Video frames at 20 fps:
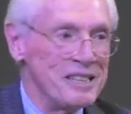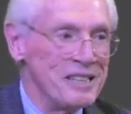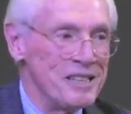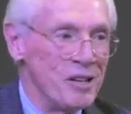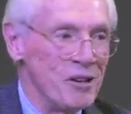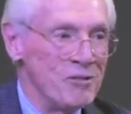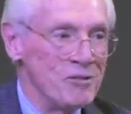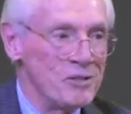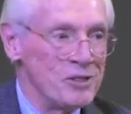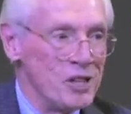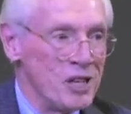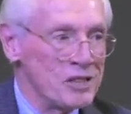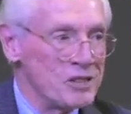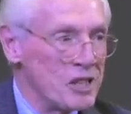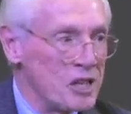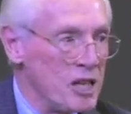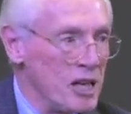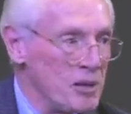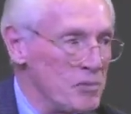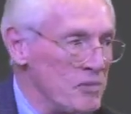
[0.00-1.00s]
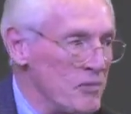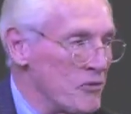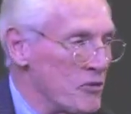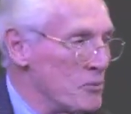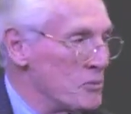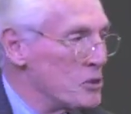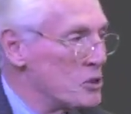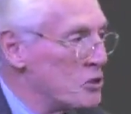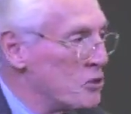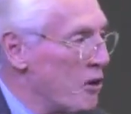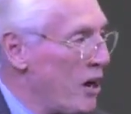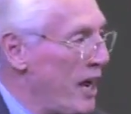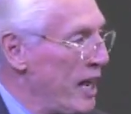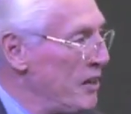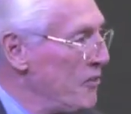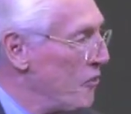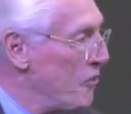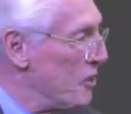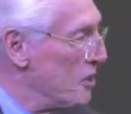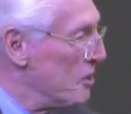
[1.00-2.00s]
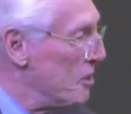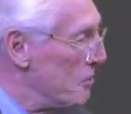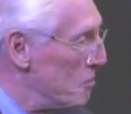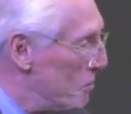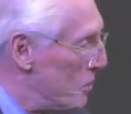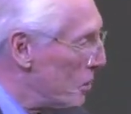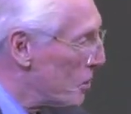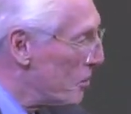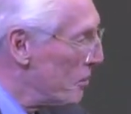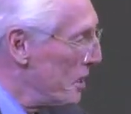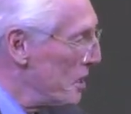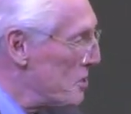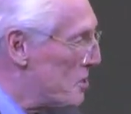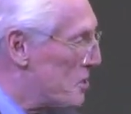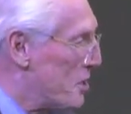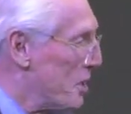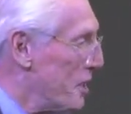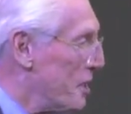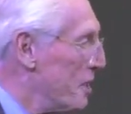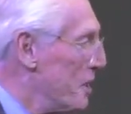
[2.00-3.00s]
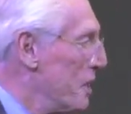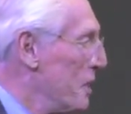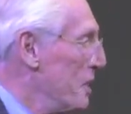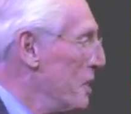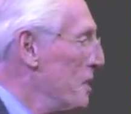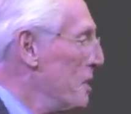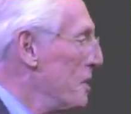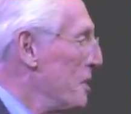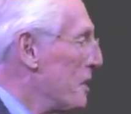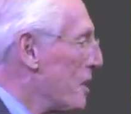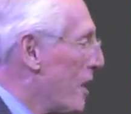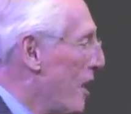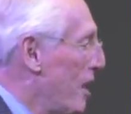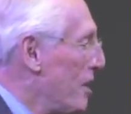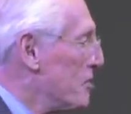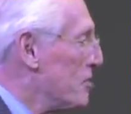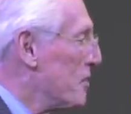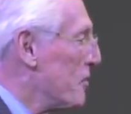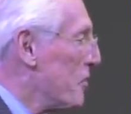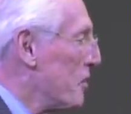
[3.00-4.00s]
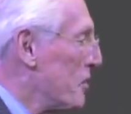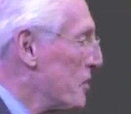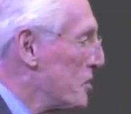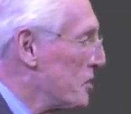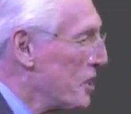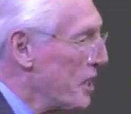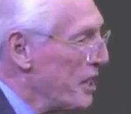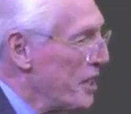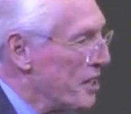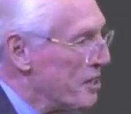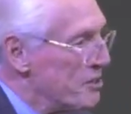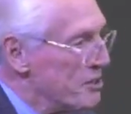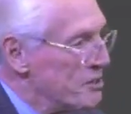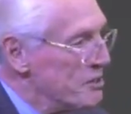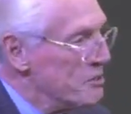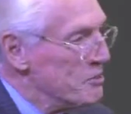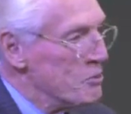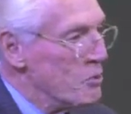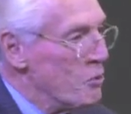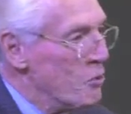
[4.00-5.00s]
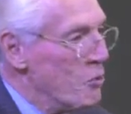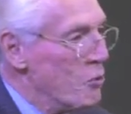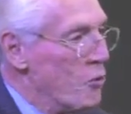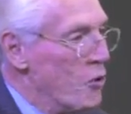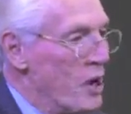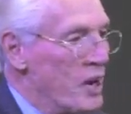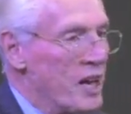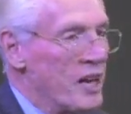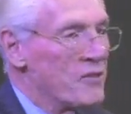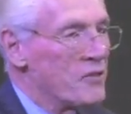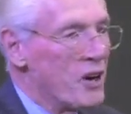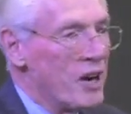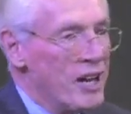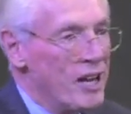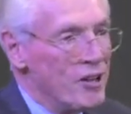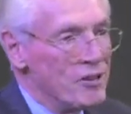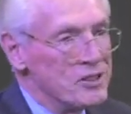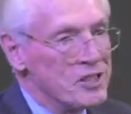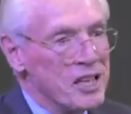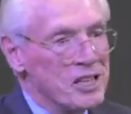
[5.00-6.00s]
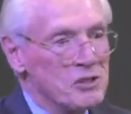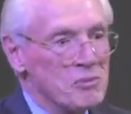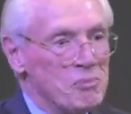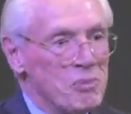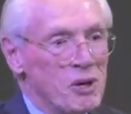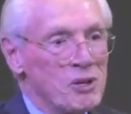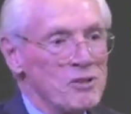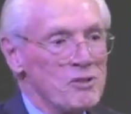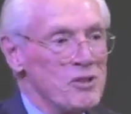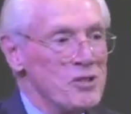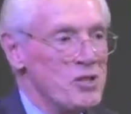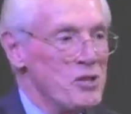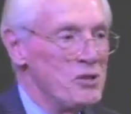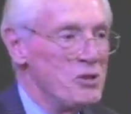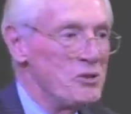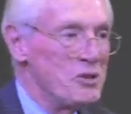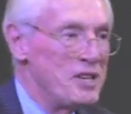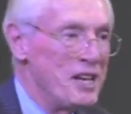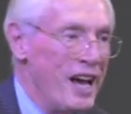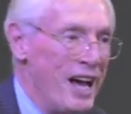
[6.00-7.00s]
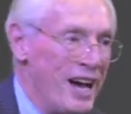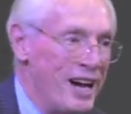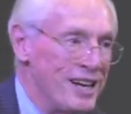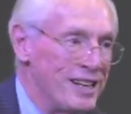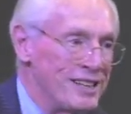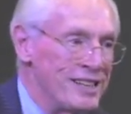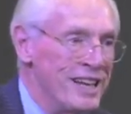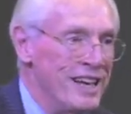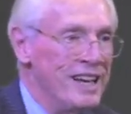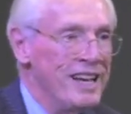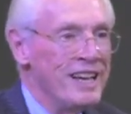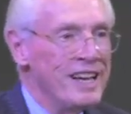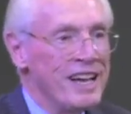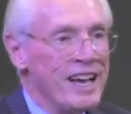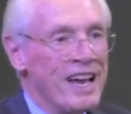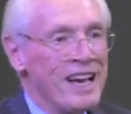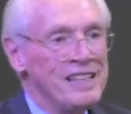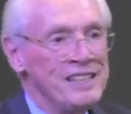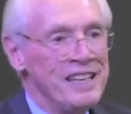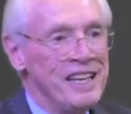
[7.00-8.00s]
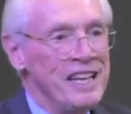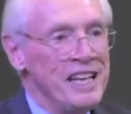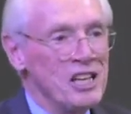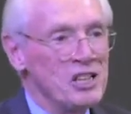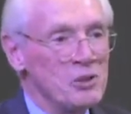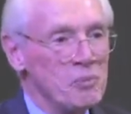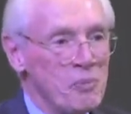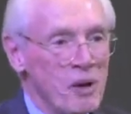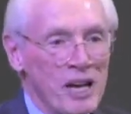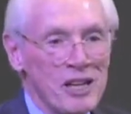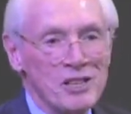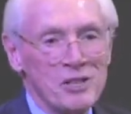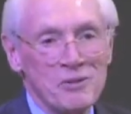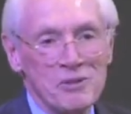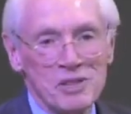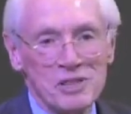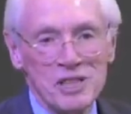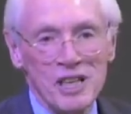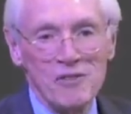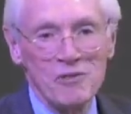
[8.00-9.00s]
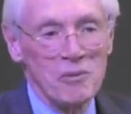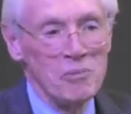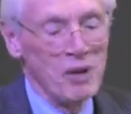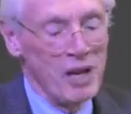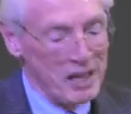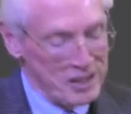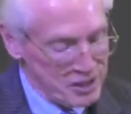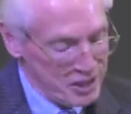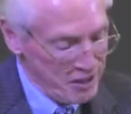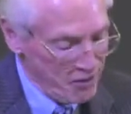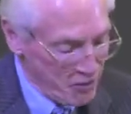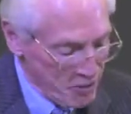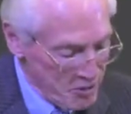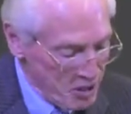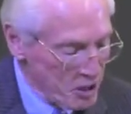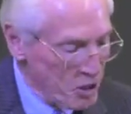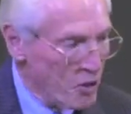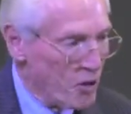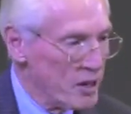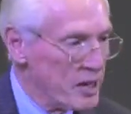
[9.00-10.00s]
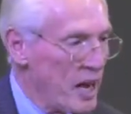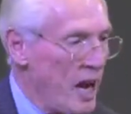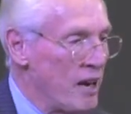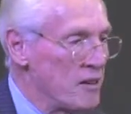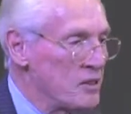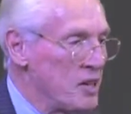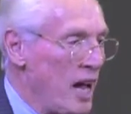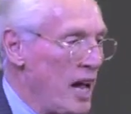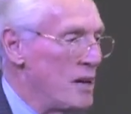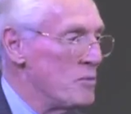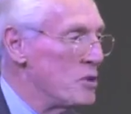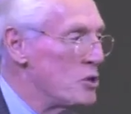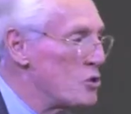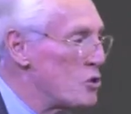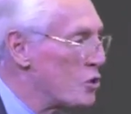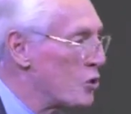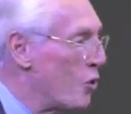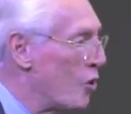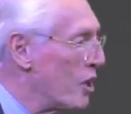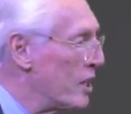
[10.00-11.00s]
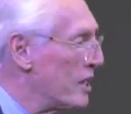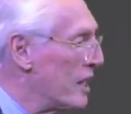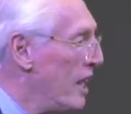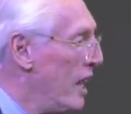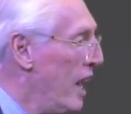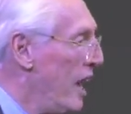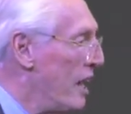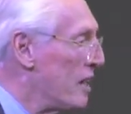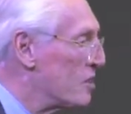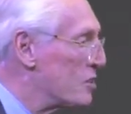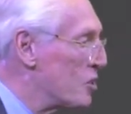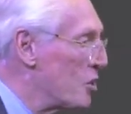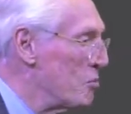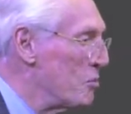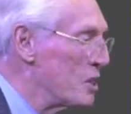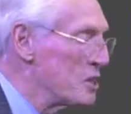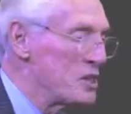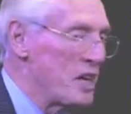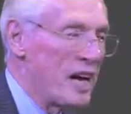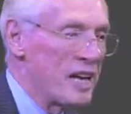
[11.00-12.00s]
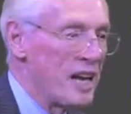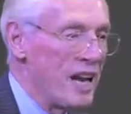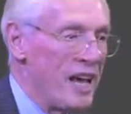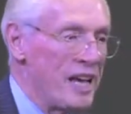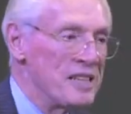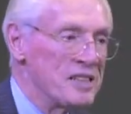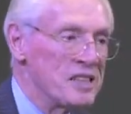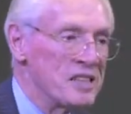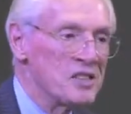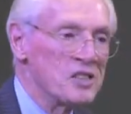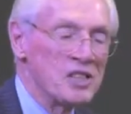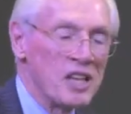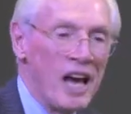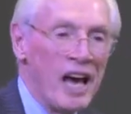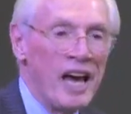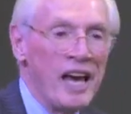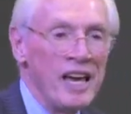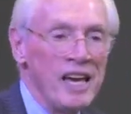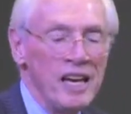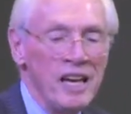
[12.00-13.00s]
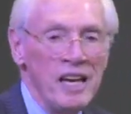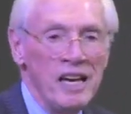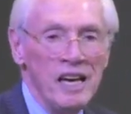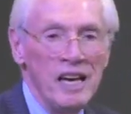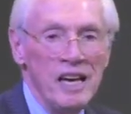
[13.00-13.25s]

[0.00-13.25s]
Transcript: Don't just come from strife and bitterness and controversy and whatever else has burdens you down, and then expect to receive a blessing from the Lord. Our time is short. So much I'd like to say.